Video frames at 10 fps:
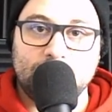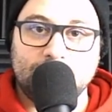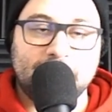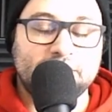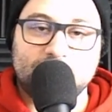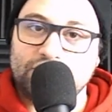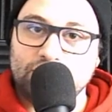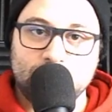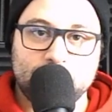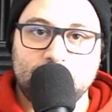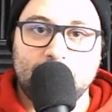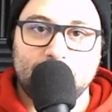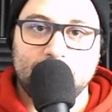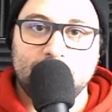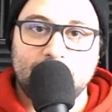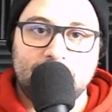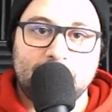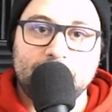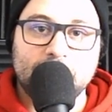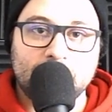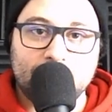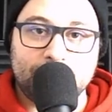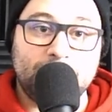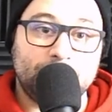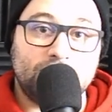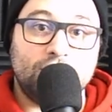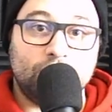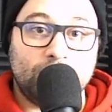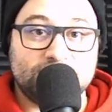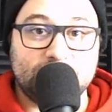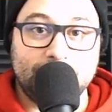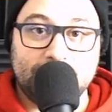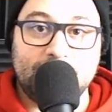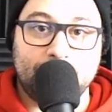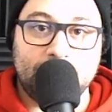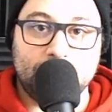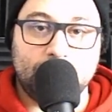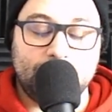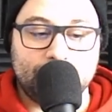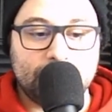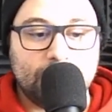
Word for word: That's a huge thing. And I think a lot of people underestimate that, by the way.